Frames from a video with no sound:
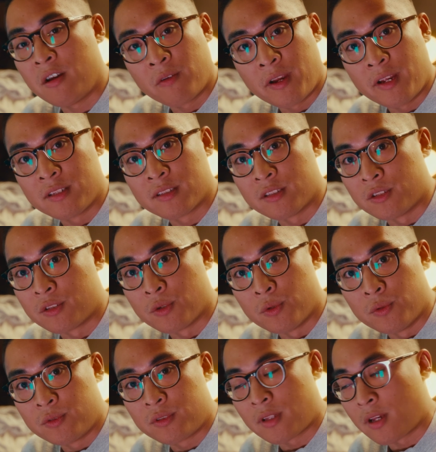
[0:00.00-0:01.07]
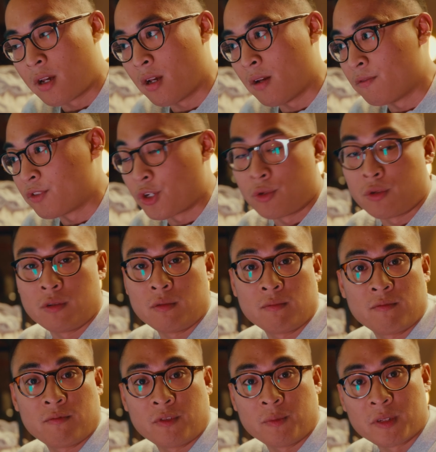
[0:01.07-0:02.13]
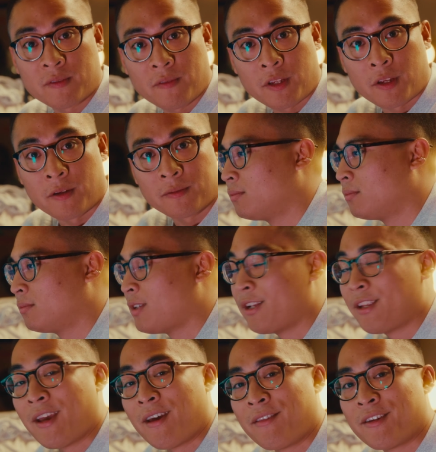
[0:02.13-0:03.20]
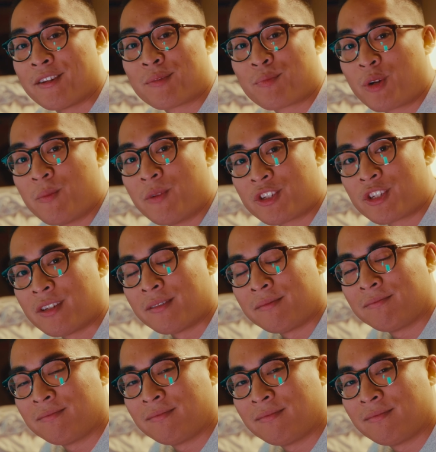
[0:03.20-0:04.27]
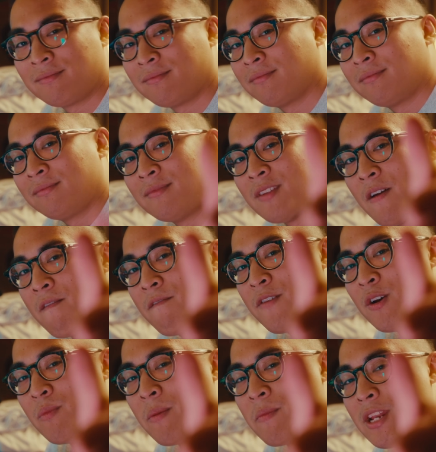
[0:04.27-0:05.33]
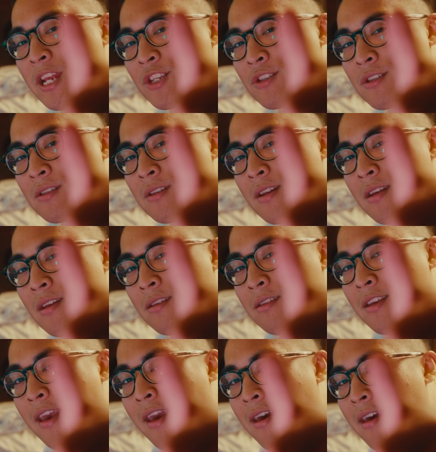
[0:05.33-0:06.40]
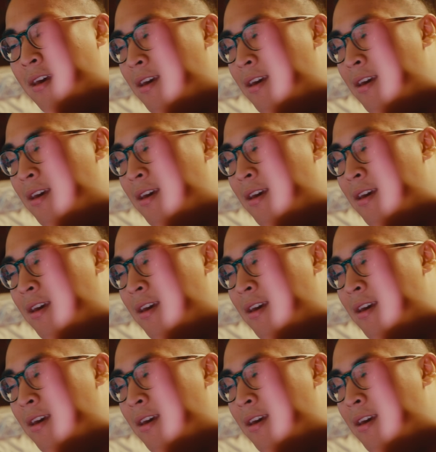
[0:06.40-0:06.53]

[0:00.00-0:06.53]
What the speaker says: grades and the tools that I've shown you from this video. And yeah, that's pretty much it. Film emulation, yeah.